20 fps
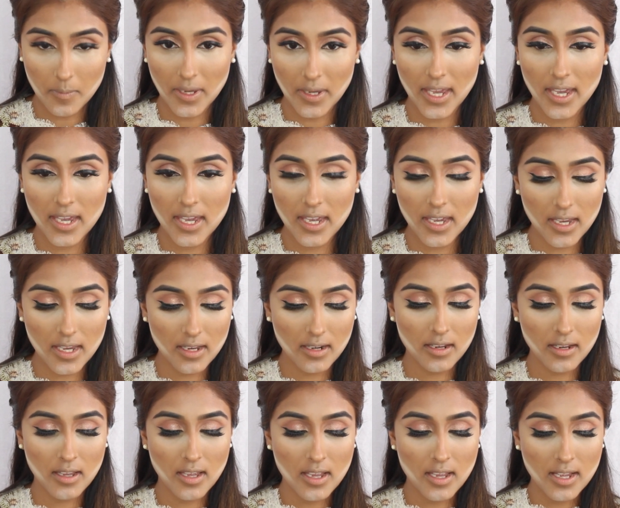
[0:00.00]

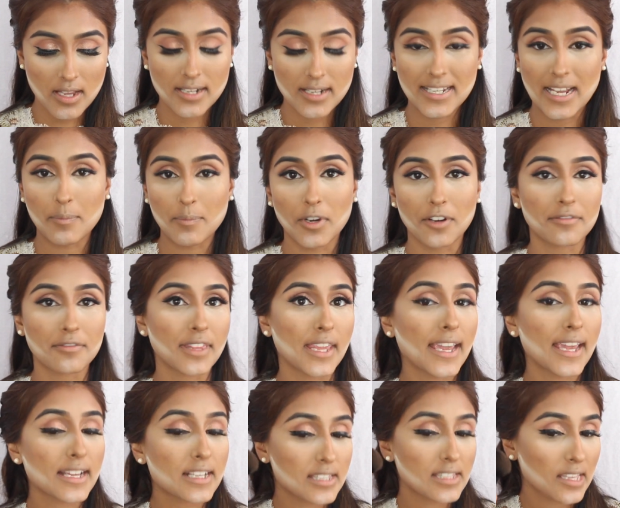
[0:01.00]
again, tap off
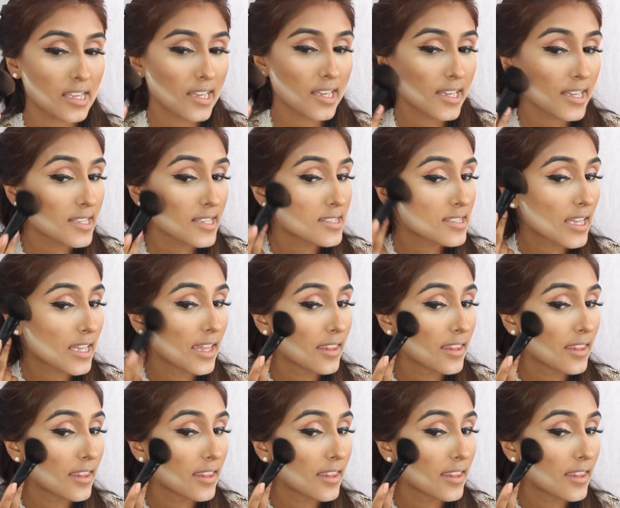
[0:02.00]
the excess